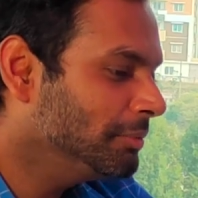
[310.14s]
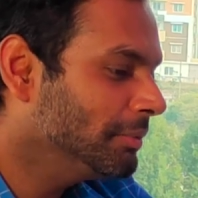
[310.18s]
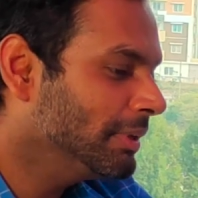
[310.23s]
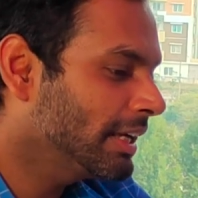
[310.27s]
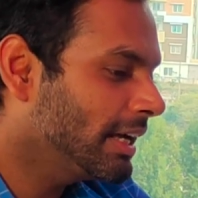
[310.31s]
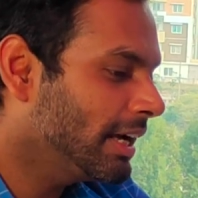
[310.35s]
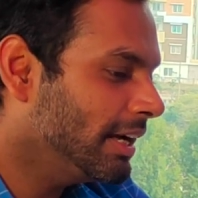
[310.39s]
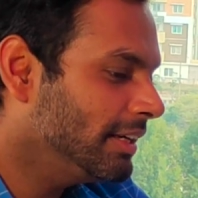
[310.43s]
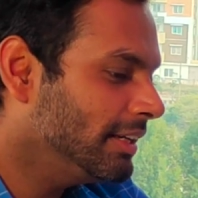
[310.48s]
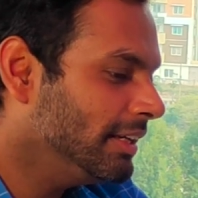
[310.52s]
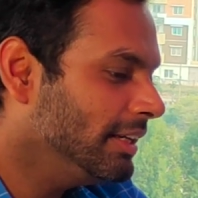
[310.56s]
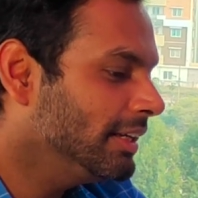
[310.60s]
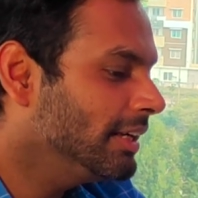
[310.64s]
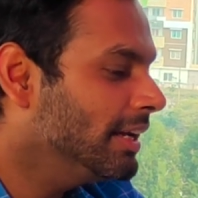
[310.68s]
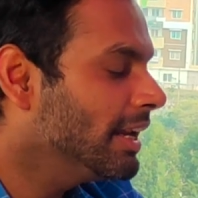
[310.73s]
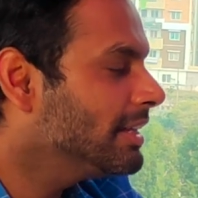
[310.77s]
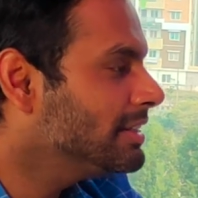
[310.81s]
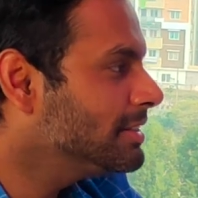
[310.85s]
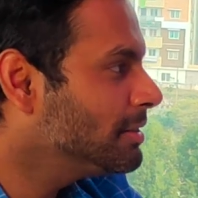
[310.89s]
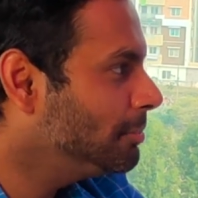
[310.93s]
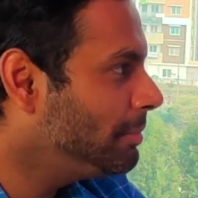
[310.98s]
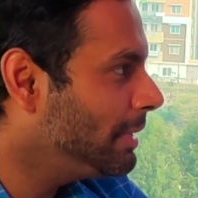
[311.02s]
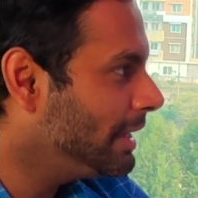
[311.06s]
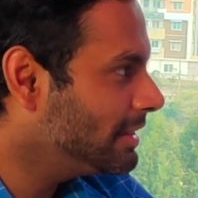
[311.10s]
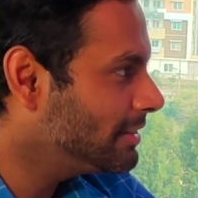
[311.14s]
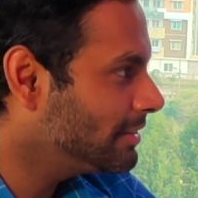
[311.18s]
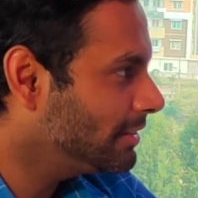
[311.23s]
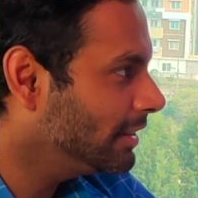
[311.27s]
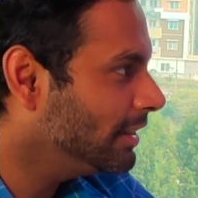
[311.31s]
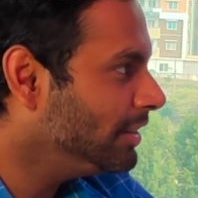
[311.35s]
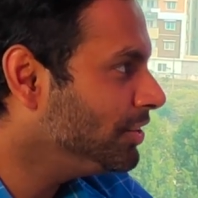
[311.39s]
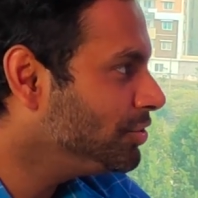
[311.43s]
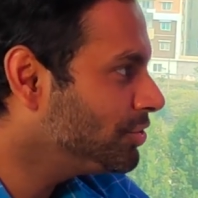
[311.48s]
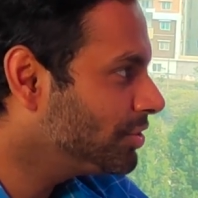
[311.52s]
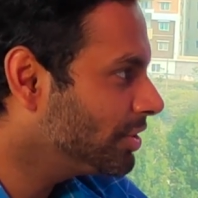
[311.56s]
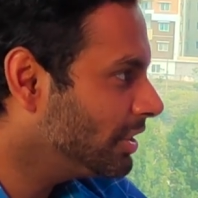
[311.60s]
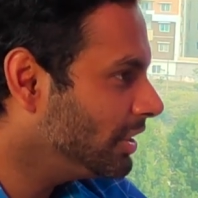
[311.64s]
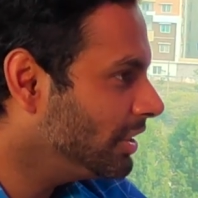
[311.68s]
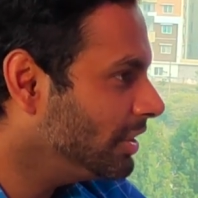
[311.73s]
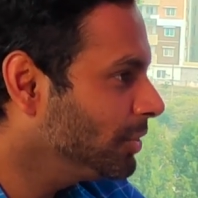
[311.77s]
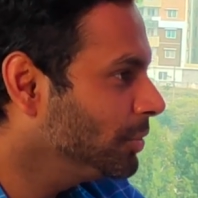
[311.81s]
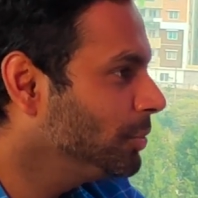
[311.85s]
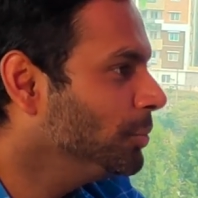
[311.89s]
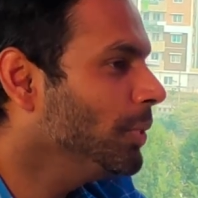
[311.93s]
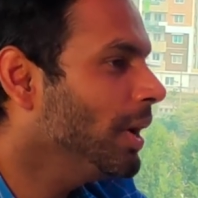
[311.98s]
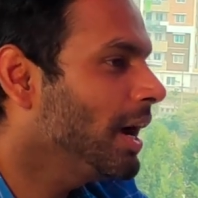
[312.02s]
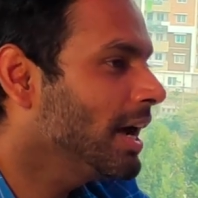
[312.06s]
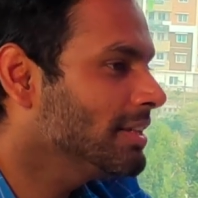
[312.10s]
my career as a basic engineer
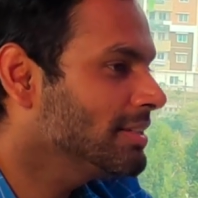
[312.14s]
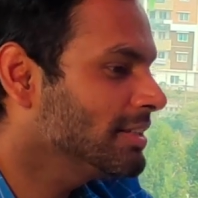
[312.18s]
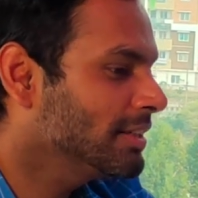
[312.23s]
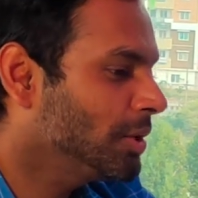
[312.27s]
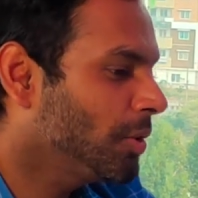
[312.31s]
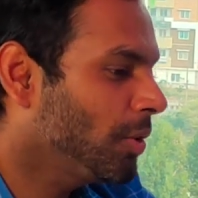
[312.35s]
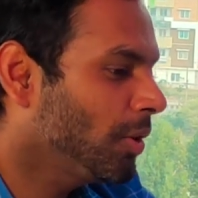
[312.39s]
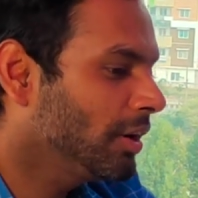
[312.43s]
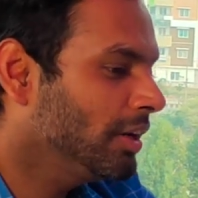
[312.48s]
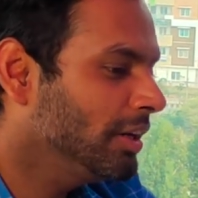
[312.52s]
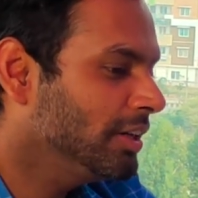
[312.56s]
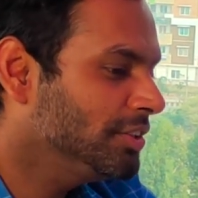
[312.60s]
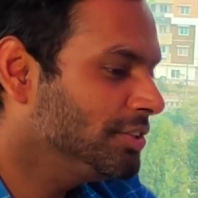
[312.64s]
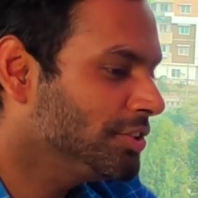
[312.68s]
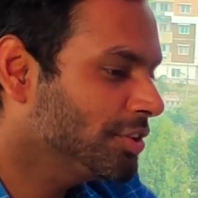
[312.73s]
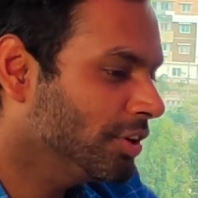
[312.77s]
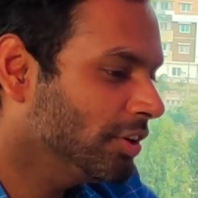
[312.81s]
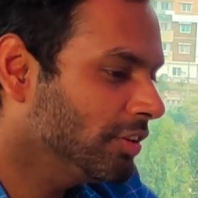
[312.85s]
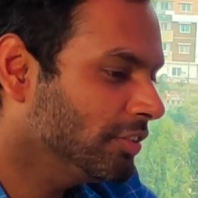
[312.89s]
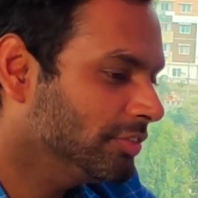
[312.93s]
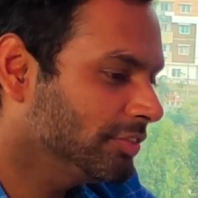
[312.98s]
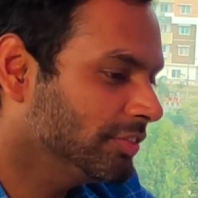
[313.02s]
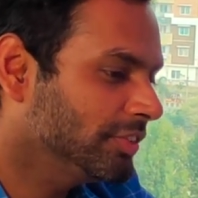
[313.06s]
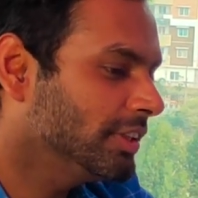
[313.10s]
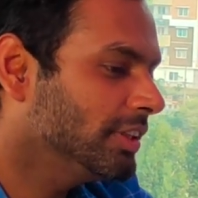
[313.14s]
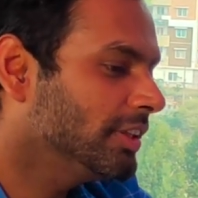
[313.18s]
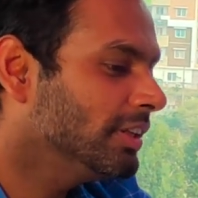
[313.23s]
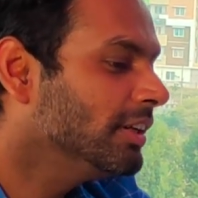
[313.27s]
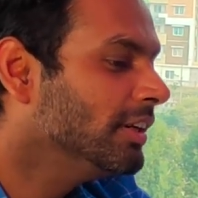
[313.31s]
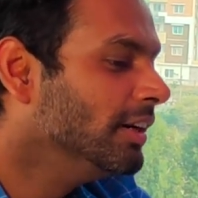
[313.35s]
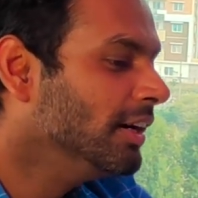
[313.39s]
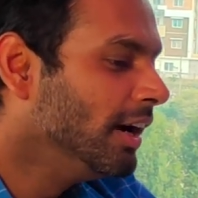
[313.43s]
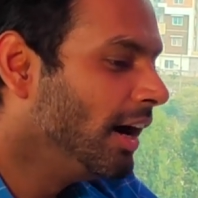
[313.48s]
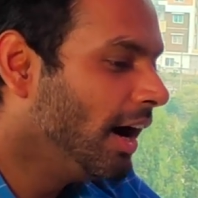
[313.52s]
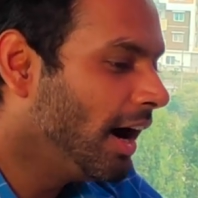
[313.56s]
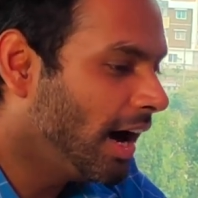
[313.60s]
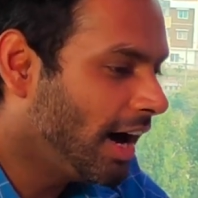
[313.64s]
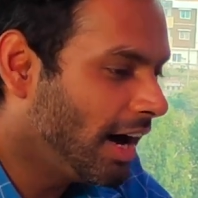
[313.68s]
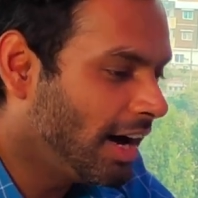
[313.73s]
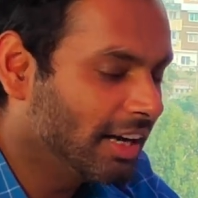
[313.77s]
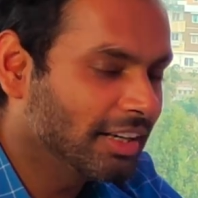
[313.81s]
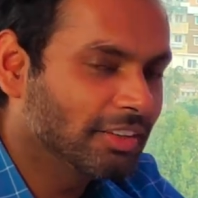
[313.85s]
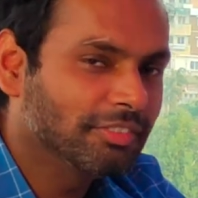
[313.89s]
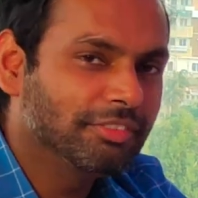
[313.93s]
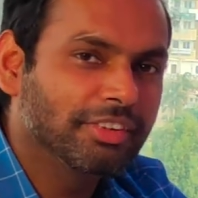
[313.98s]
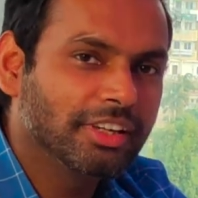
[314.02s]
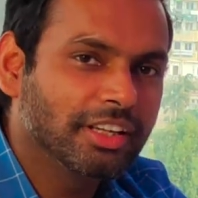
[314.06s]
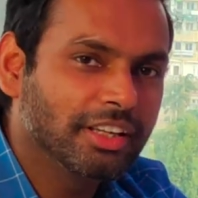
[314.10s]
who has a knowledge of
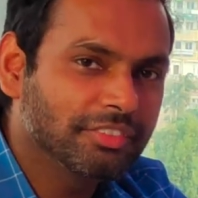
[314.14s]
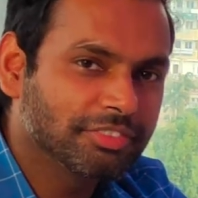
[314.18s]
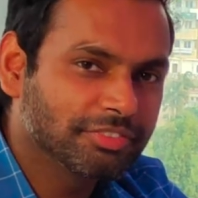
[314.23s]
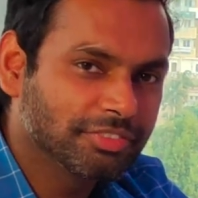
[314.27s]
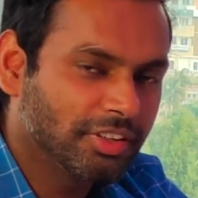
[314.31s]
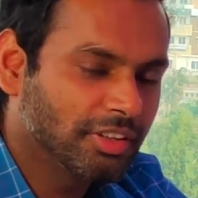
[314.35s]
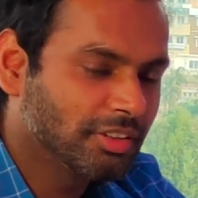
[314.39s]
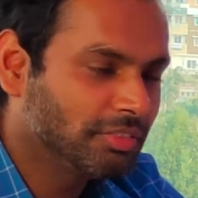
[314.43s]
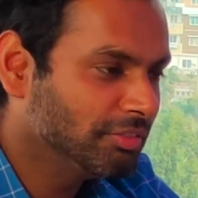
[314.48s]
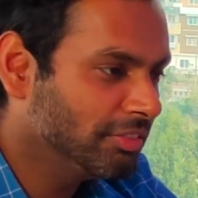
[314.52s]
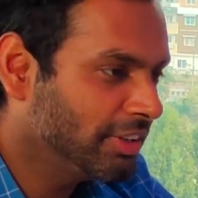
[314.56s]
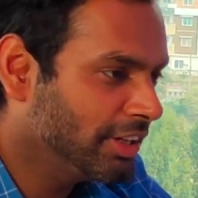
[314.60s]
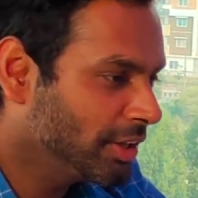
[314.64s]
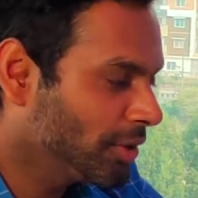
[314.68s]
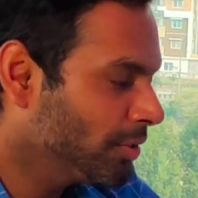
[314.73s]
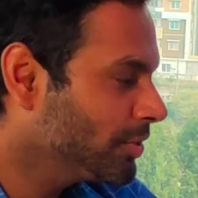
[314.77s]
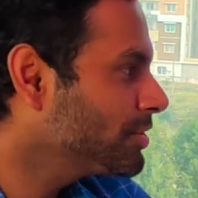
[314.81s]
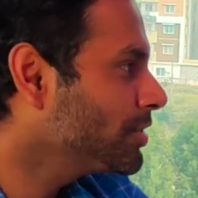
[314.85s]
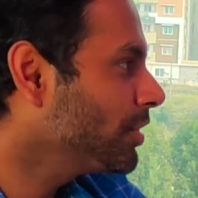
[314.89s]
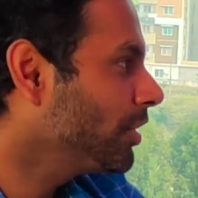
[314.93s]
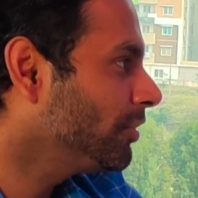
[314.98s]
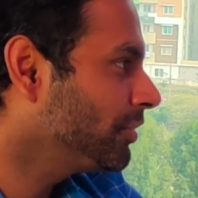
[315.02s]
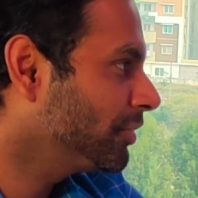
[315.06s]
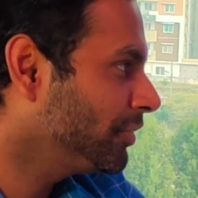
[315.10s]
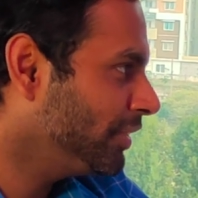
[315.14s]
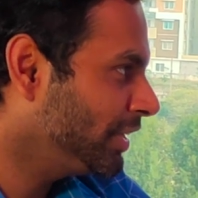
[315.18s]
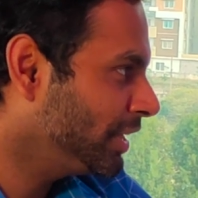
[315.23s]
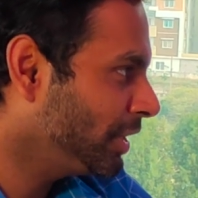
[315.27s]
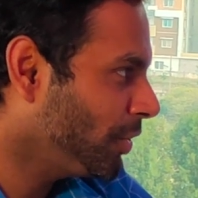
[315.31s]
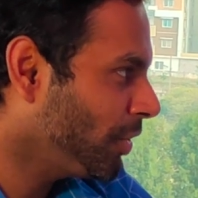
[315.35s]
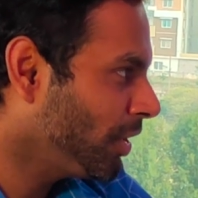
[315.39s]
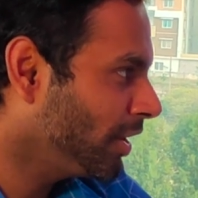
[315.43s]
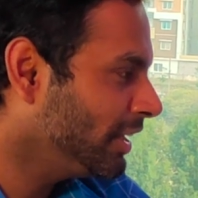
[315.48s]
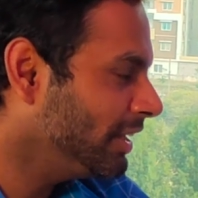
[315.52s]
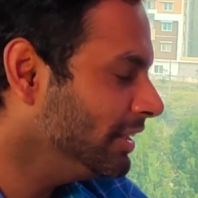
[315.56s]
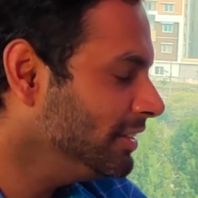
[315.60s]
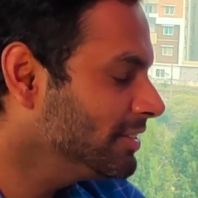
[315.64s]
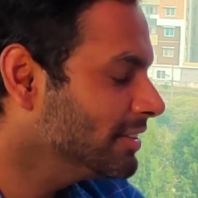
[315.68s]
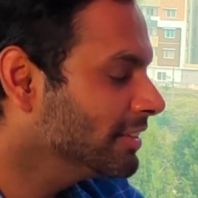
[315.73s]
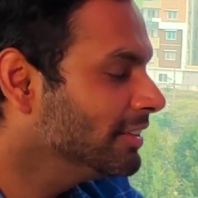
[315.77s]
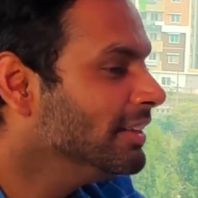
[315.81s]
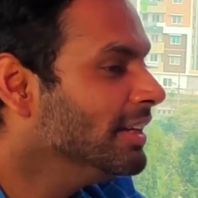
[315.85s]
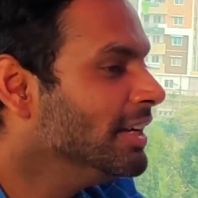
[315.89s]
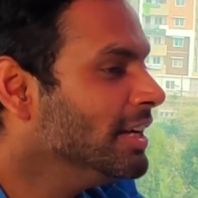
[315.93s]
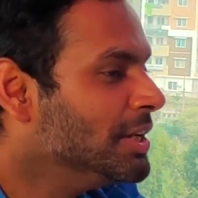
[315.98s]
hardware, firmware, or software knowledge.